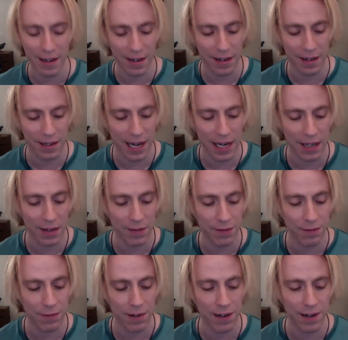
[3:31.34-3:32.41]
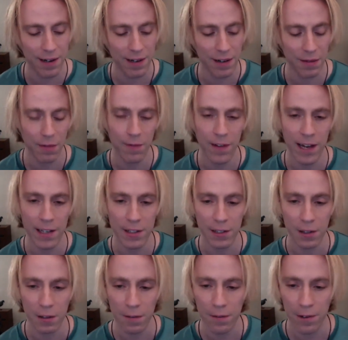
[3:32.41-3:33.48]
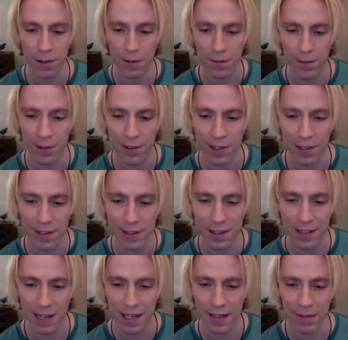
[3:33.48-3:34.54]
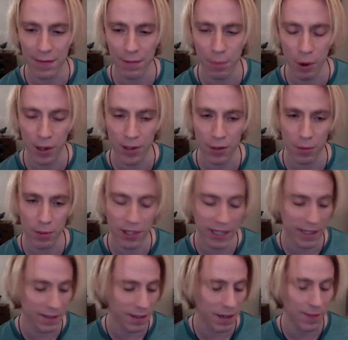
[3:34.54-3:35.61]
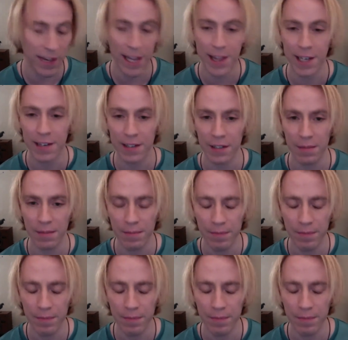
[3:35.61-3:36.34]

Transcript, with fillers: kind of vessel for this kind of boilerplate of atheism.